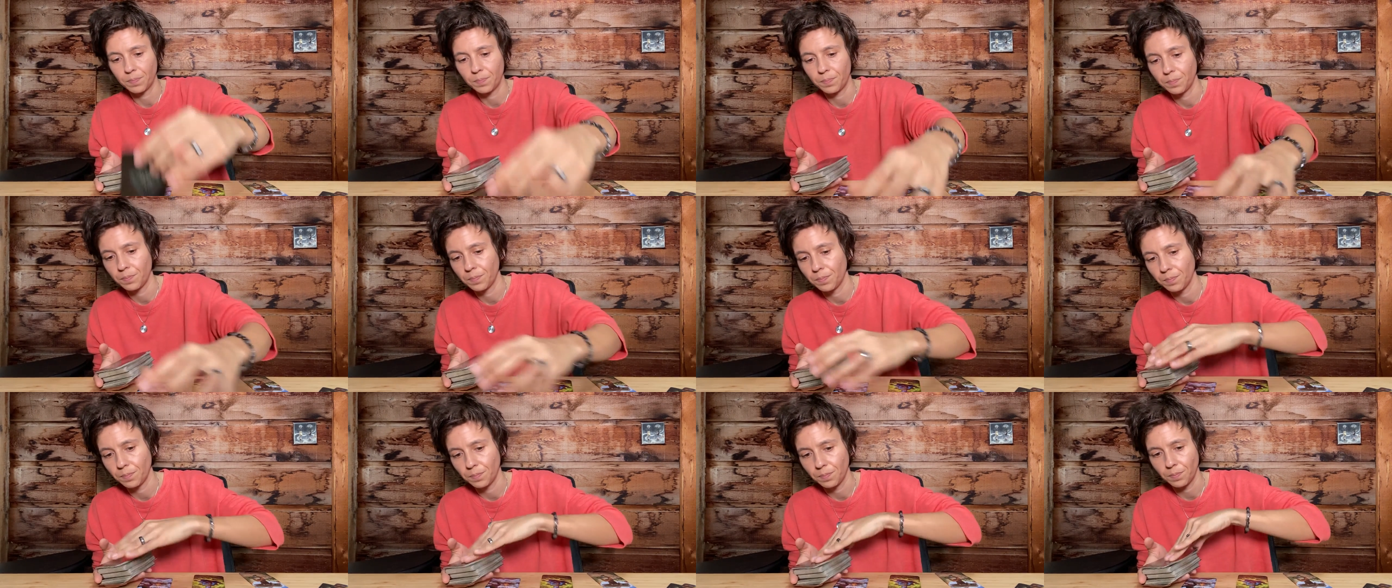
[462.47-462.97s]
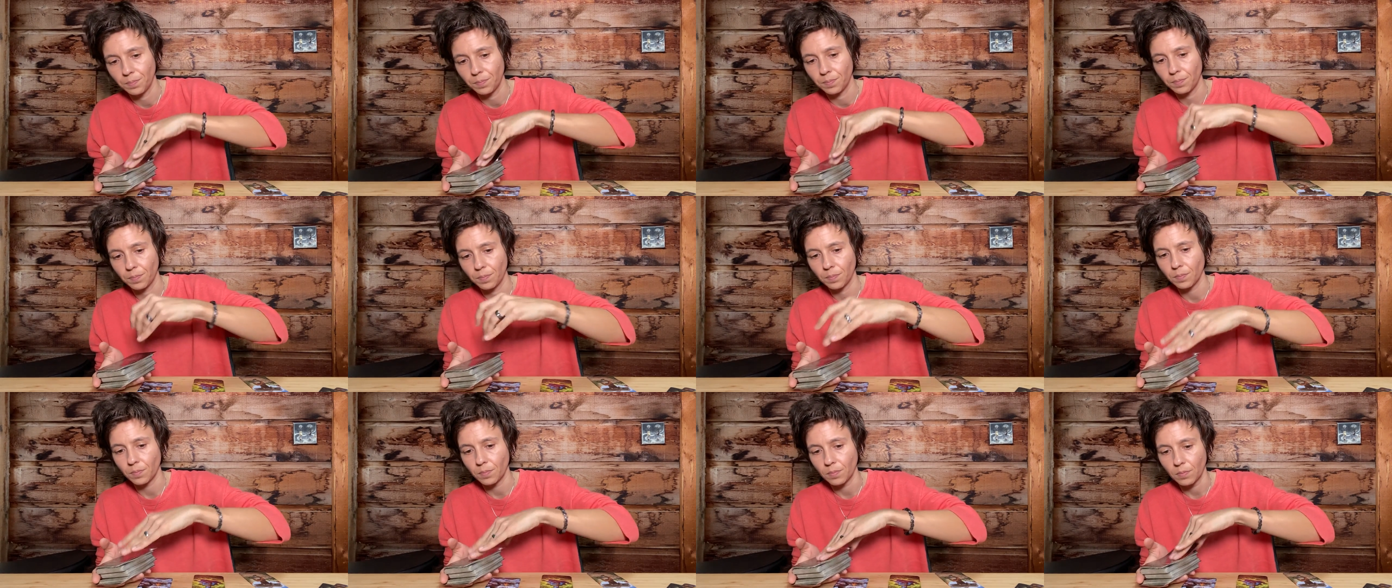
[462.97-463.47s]

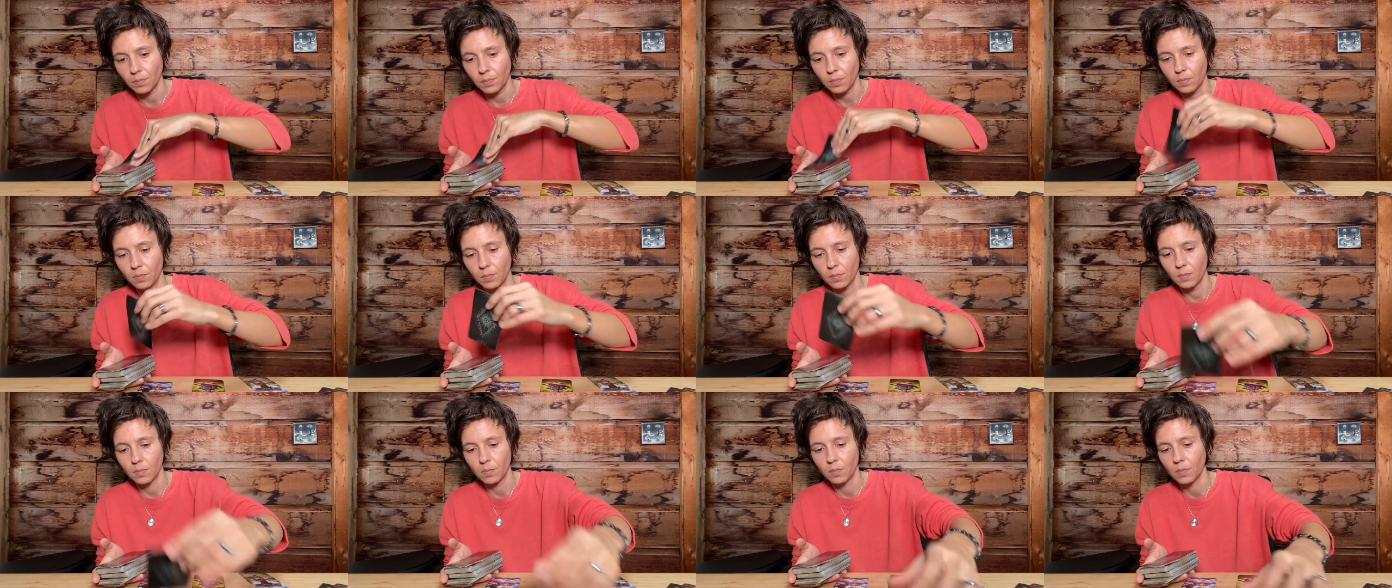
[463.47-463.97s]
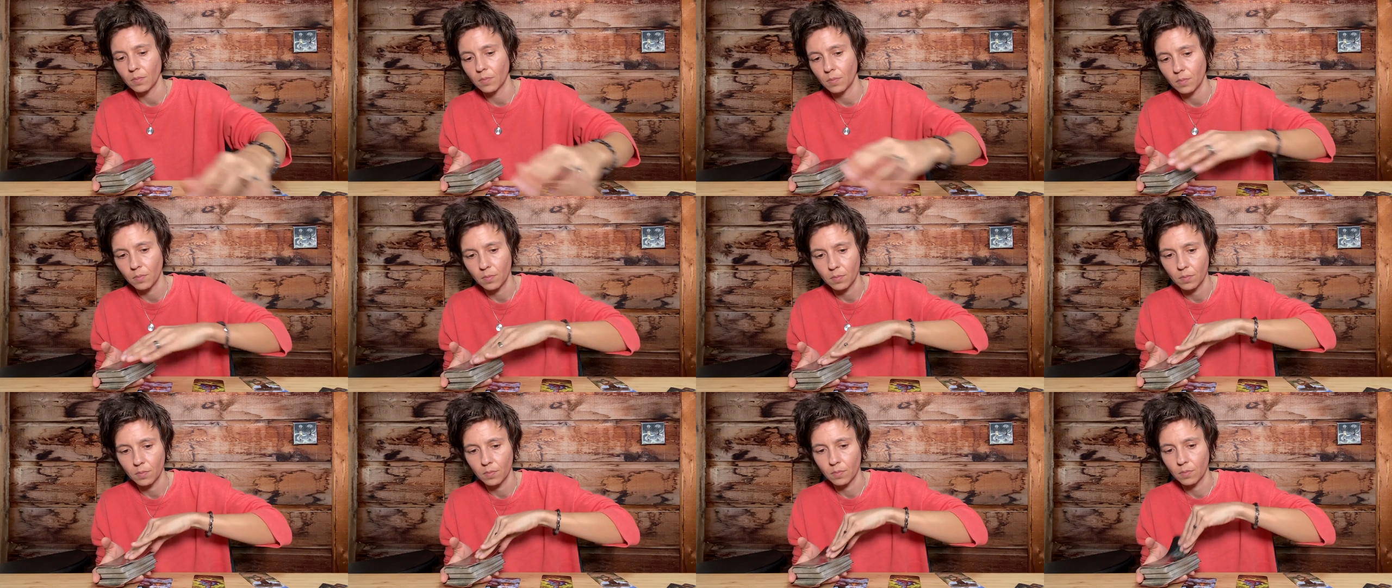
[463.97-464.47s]

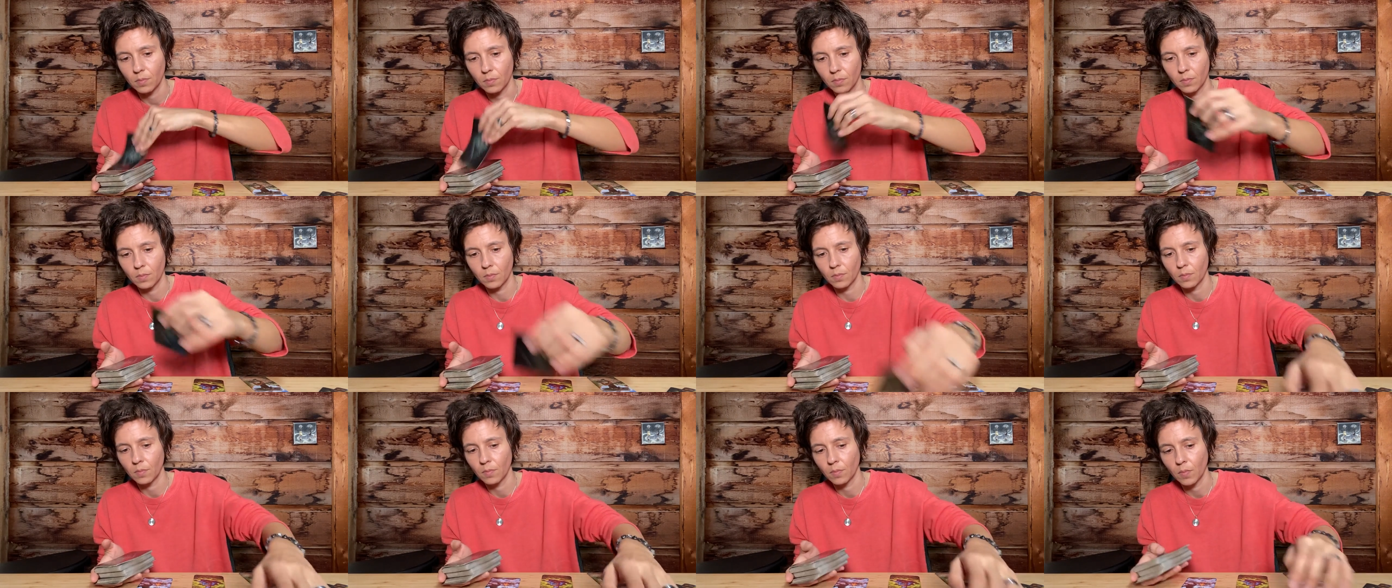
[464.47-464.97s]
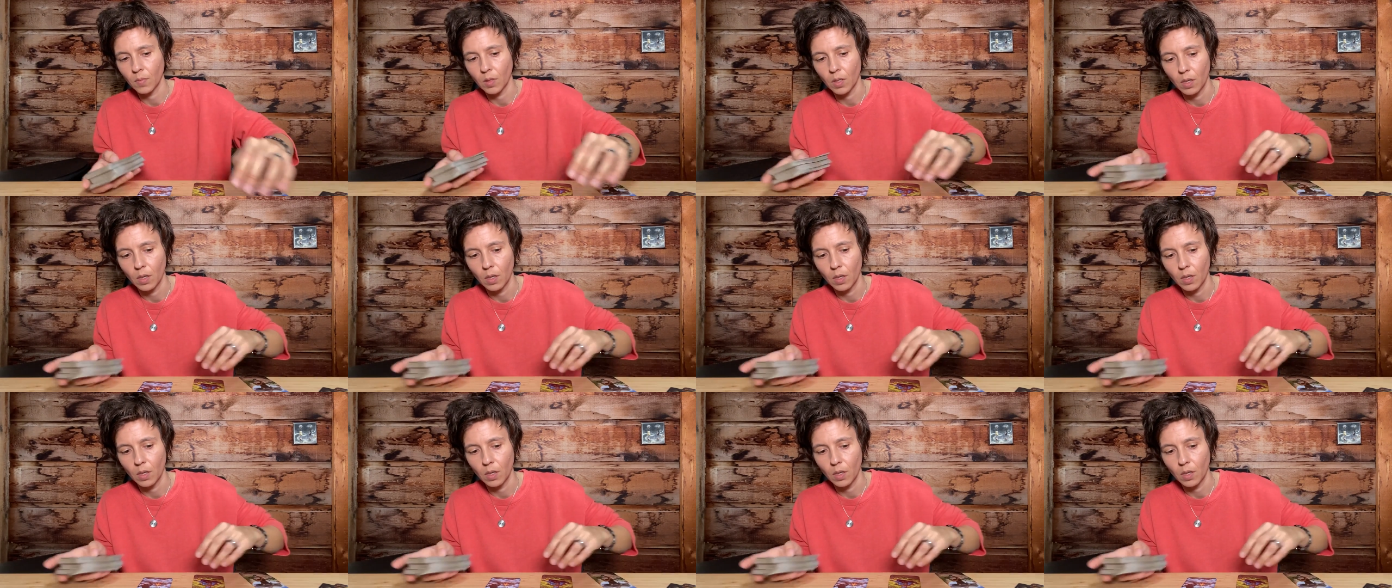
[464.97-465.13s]
[no speech]